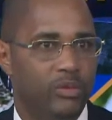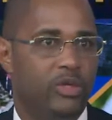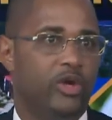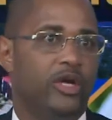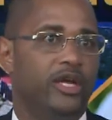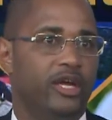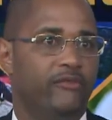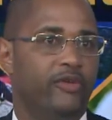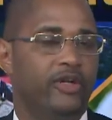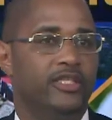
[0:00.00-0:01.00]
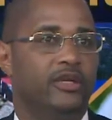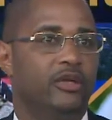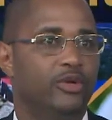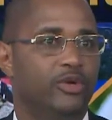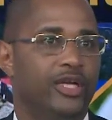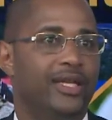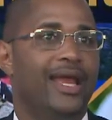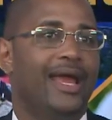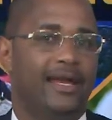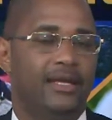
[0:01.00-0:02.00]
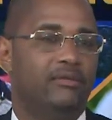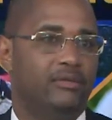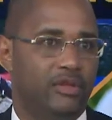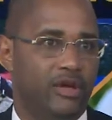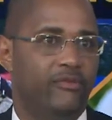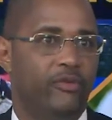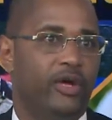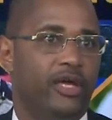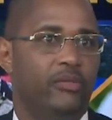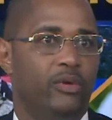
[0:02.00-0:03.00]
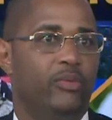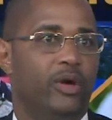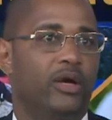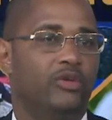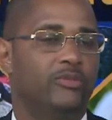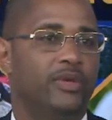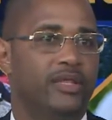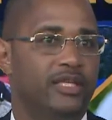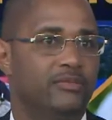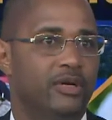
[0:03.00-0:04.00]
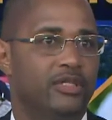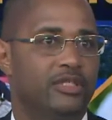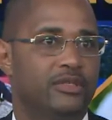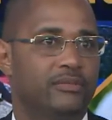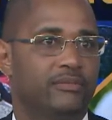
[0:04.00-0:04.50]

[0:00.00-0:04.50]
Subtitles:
your airfare is included, and therefore it would work out to be this much.